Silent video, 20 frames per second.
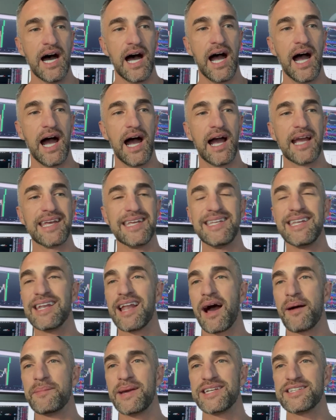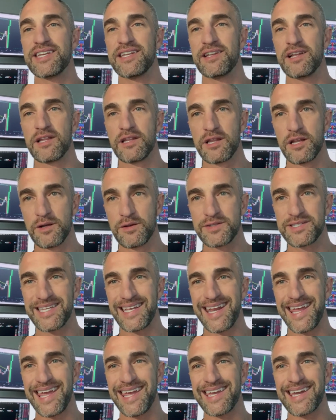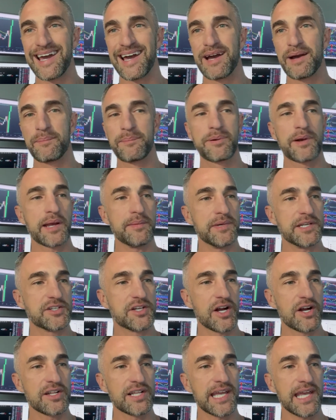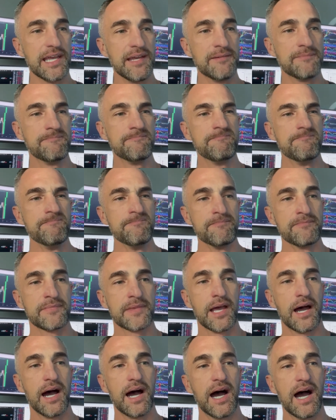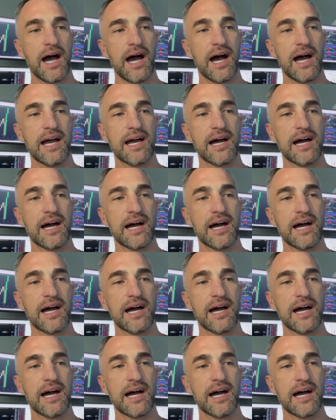Uh, he did not mention loosening prematurely. Uh,